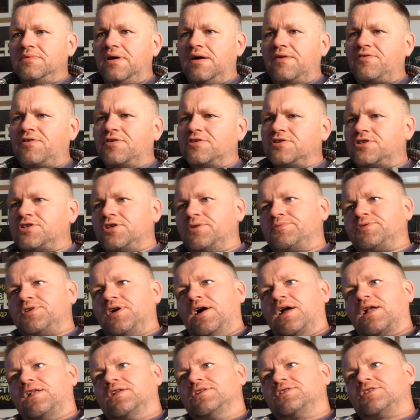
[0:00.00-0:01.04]
got
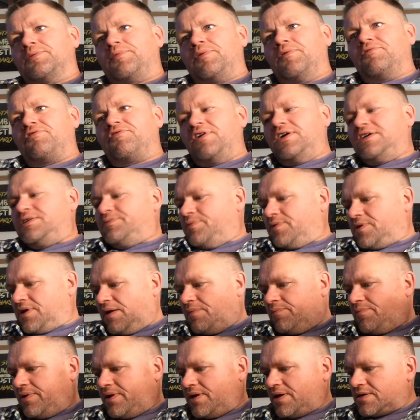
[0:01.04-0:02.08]
subtitles up on Facebook,
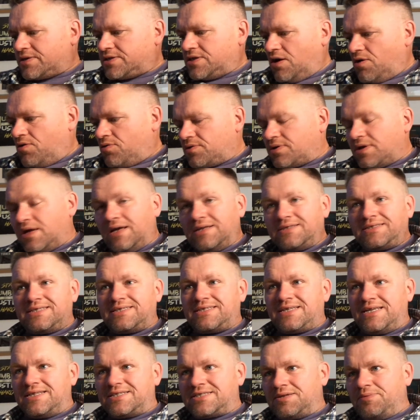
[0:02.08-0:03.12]
I'm being told.
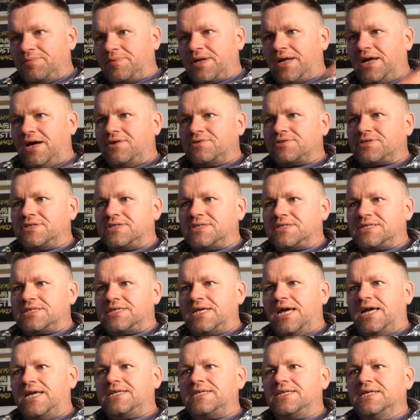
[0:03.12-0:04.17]
As somebody else has
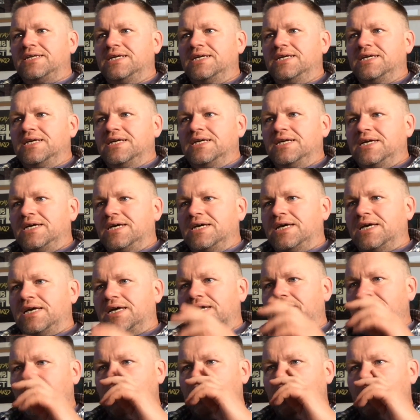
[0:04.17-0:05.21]
said,
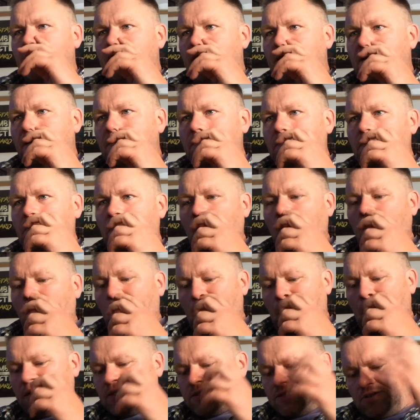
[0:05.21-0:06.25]

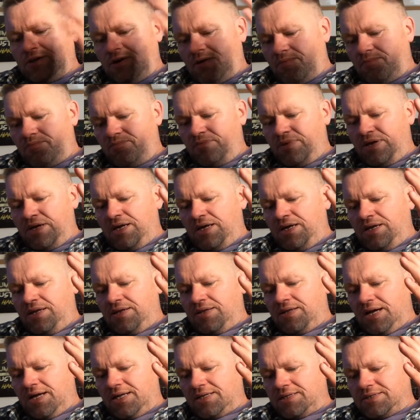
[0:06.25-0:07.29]
that's not me.
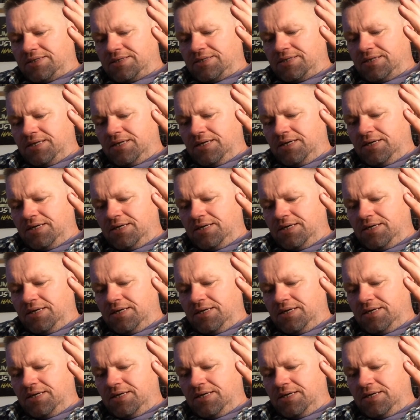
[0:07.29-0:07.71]
That's